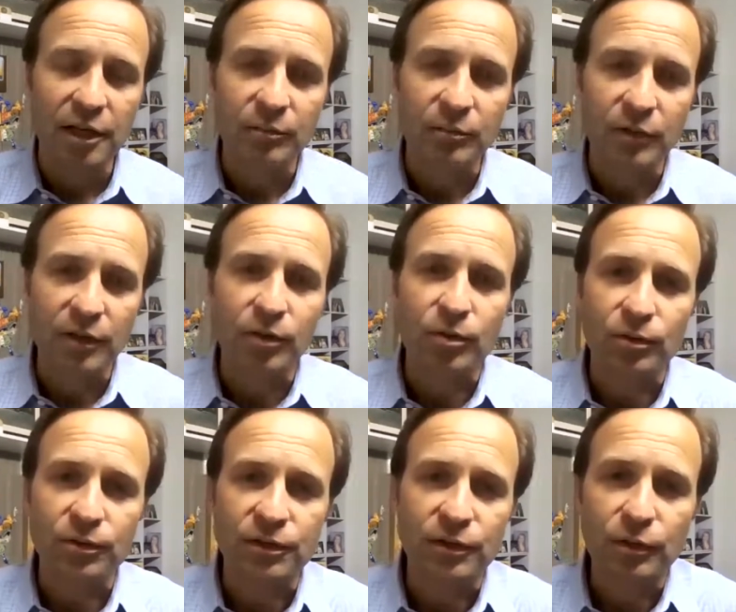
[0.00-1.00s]
the
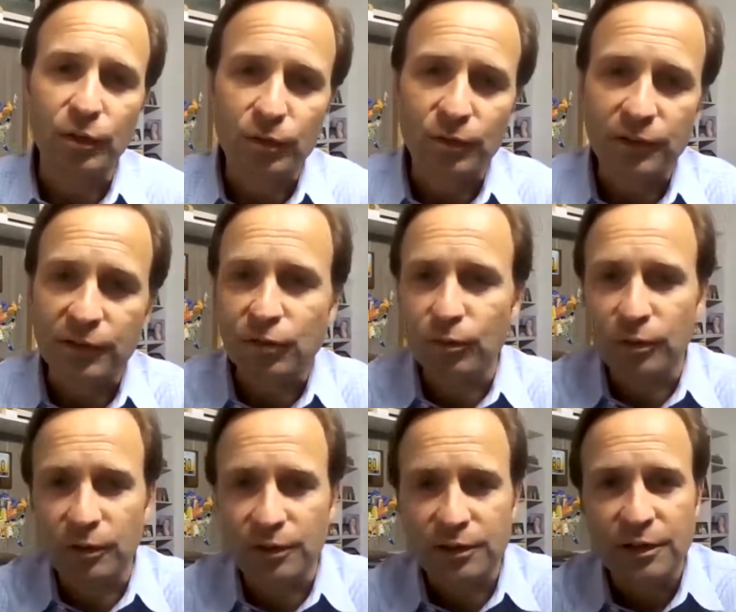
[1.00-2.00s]
locals and the locally
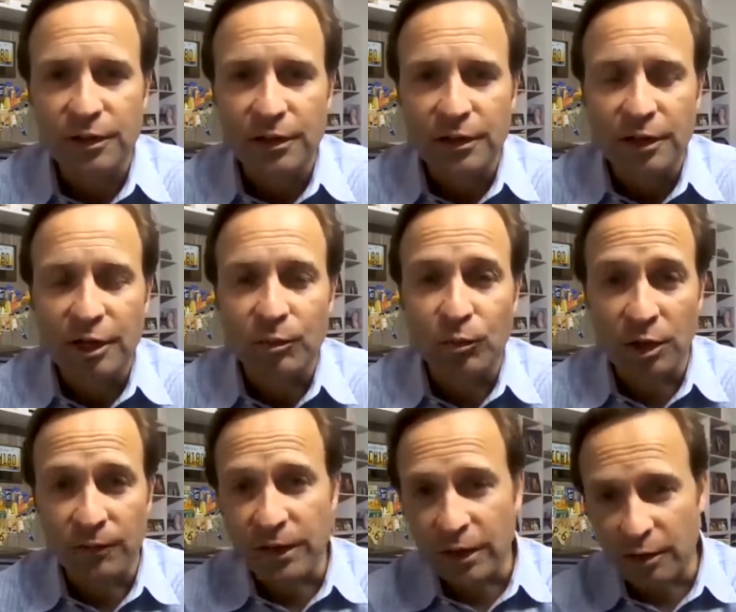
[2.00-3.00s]
sourced. One of
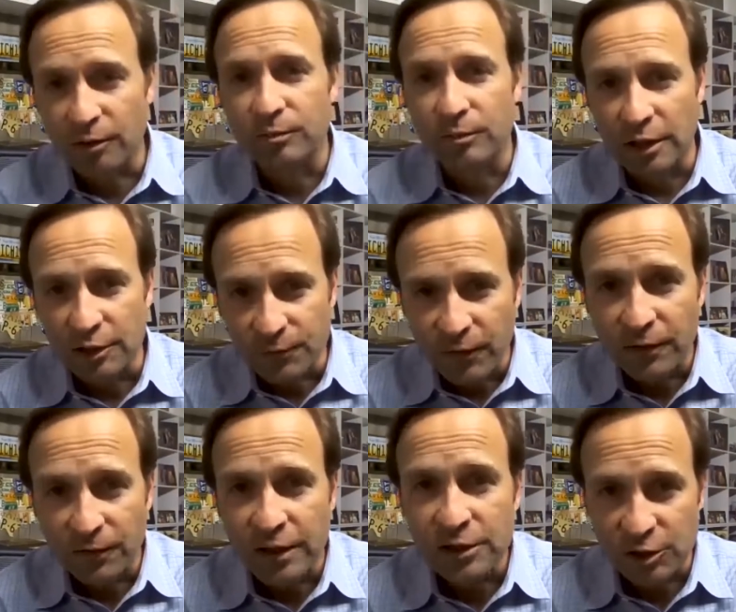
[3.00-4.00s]
our
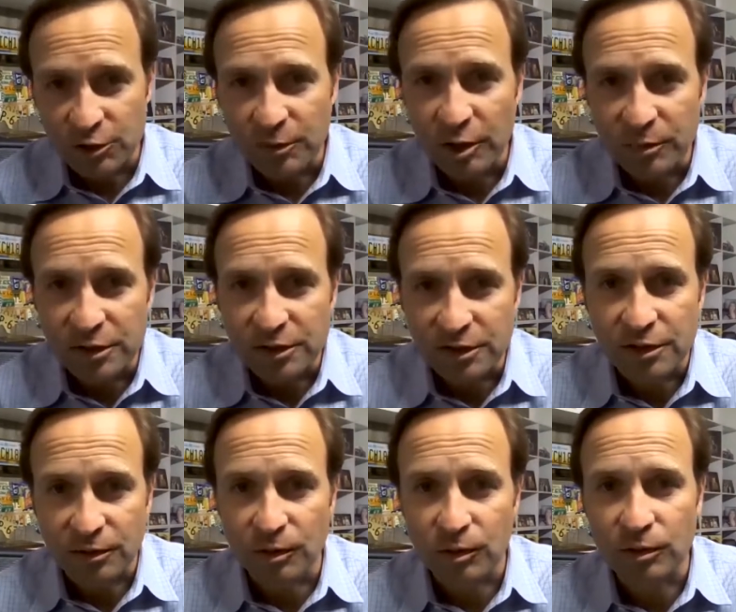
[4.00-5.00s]
friends of small business here
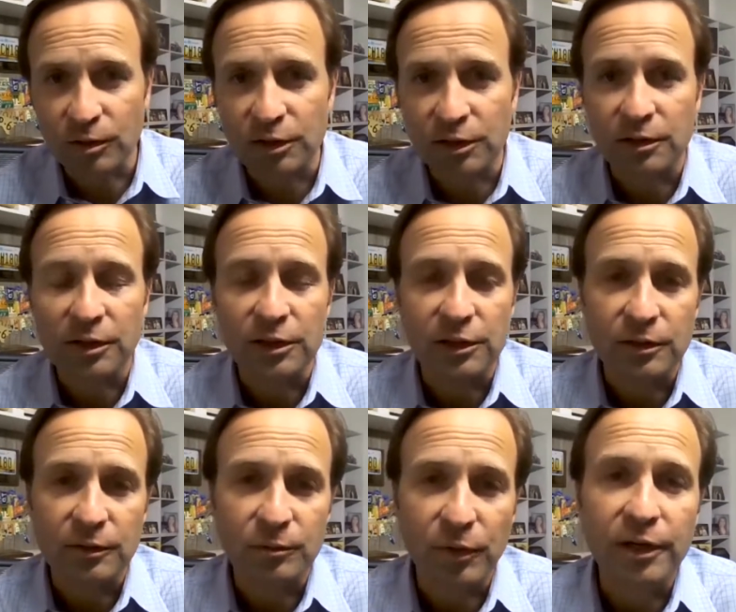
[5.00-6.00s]
locally is
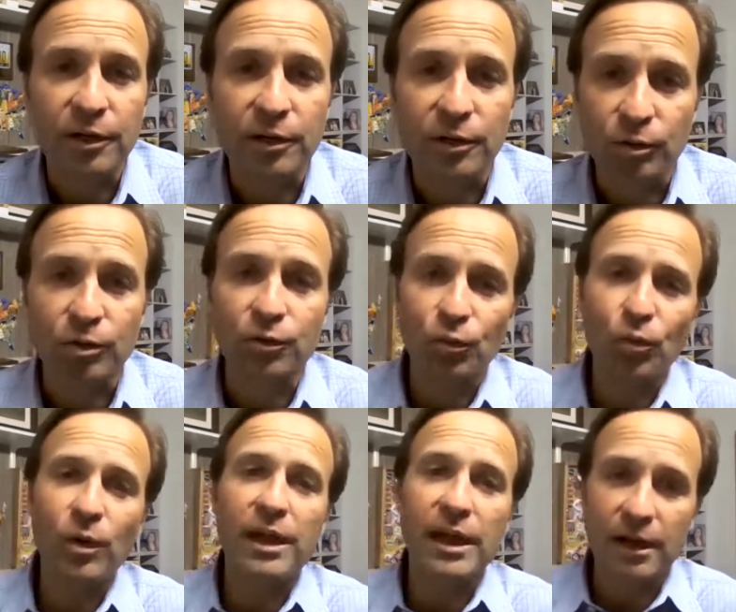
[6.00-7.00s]
Meyer, who goes
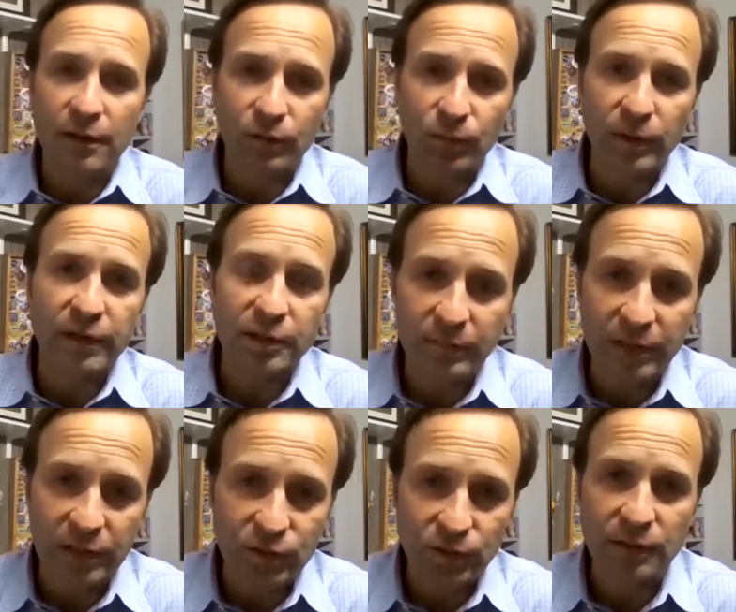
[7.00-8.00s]
way out of their way to make
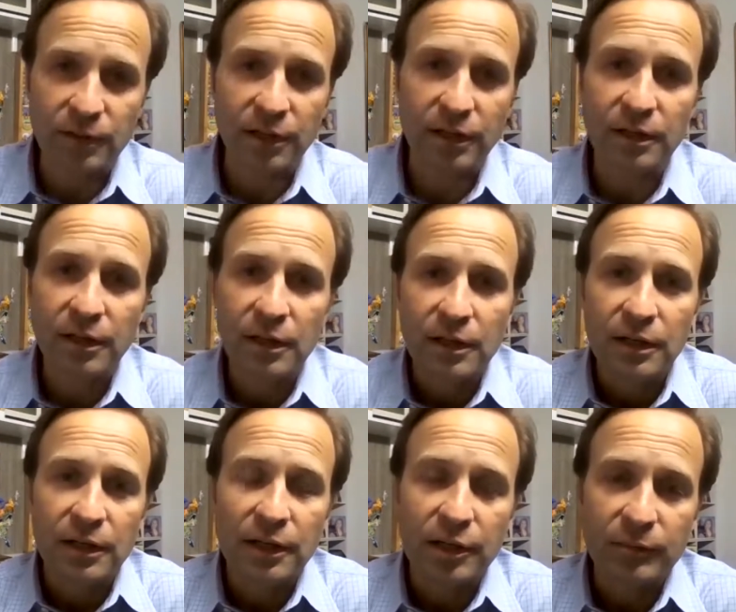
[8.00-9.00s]
sure that they
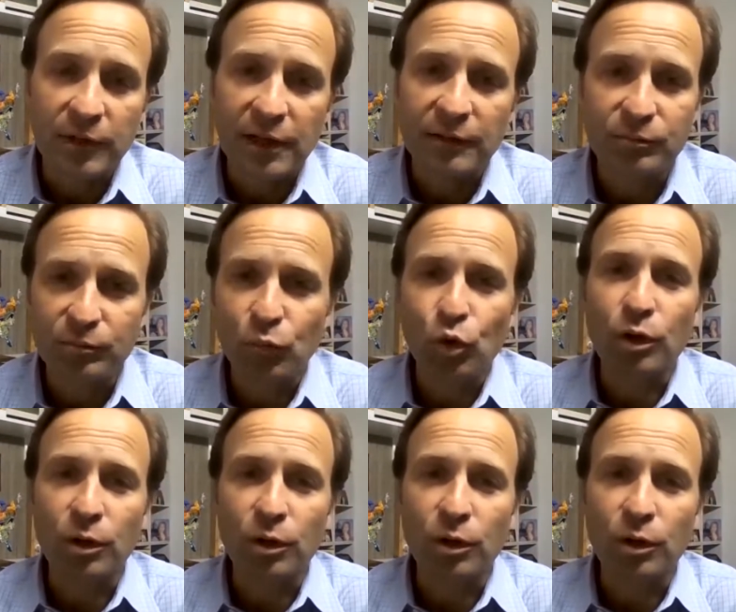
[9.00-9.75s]
have more